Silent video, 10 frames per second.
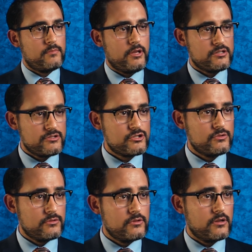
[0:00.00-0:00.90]
Patients
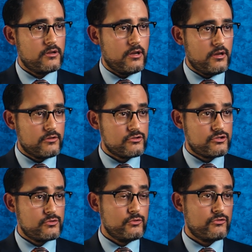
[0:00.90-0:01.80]
should uh,
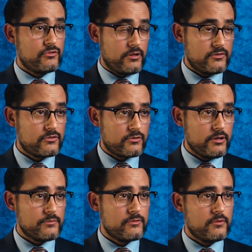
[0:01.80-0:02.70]
choose uh,
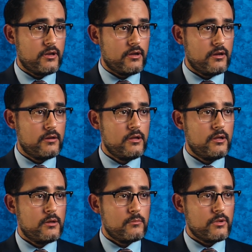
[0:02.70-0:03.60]
Scripps uh,
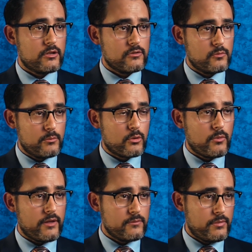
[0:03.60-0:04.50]
because we
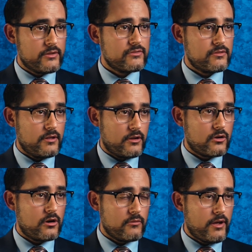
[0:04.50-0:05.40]
provide the best uh,
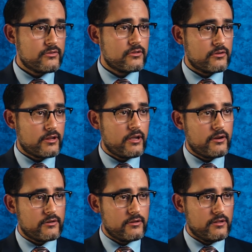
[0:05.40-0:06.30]
cardiovascular
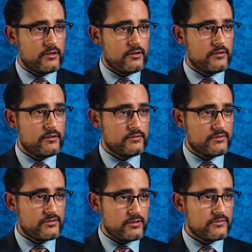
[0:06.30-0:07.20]
care uh, in the
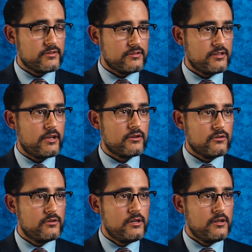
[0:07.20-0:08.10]
city of San
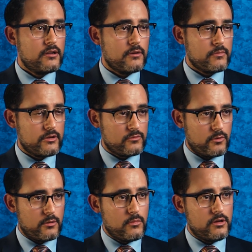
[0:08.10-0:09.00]
Diego and because
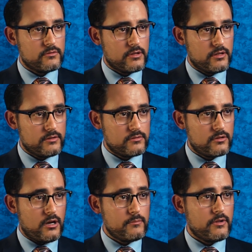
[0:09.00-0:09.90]
we're among the
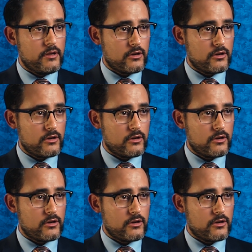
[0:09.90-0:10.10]
top uh,